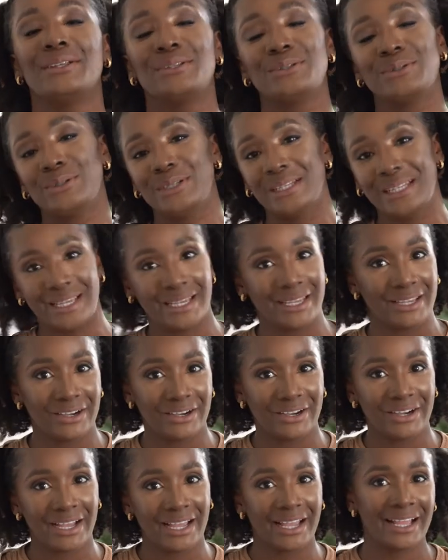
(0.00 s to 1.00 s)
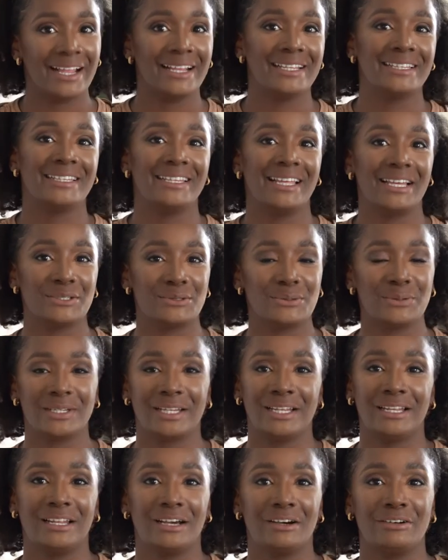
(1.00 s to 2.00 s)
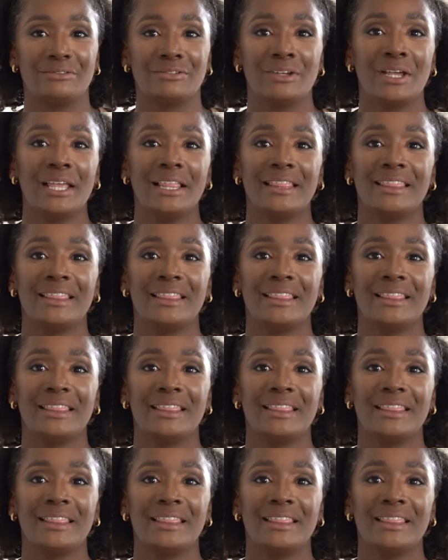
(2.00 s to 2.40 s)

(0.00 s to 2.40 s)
to layer, and that's what I love.